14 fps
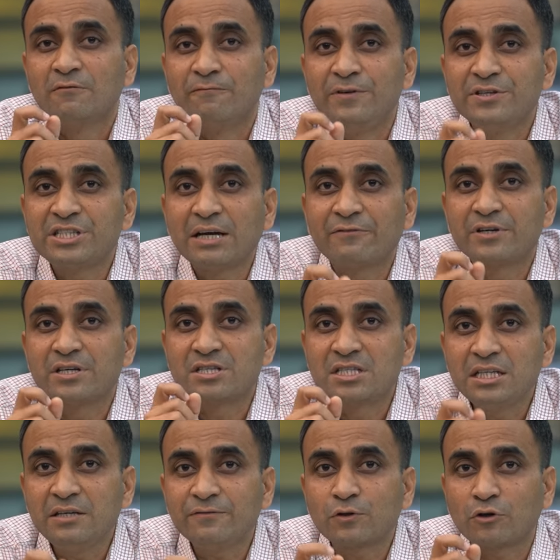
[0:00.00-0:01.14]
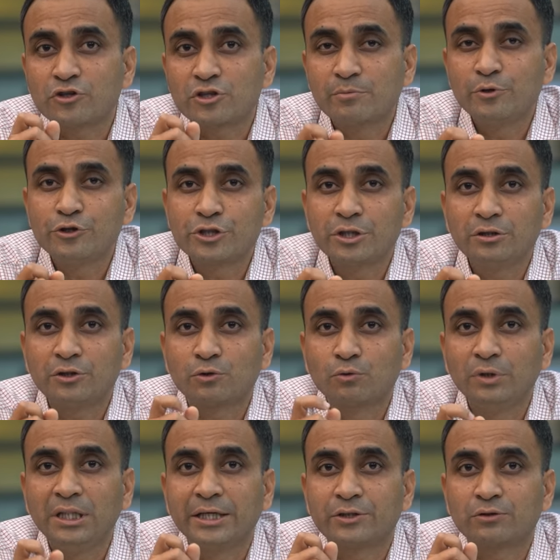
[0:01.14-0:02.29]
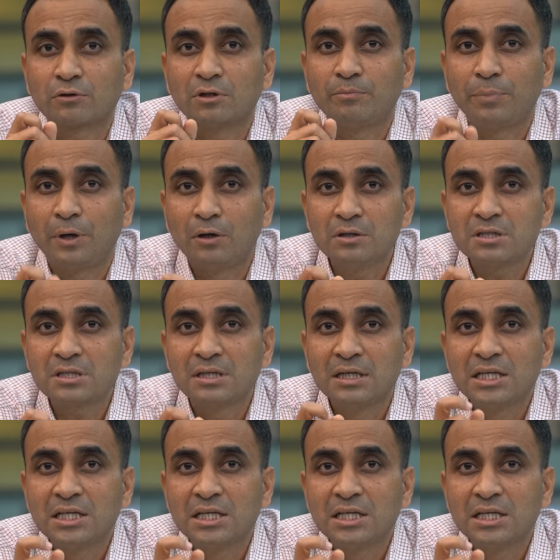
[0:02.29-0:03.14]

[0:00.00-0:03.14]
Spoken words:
which have received contribution through electoral bonds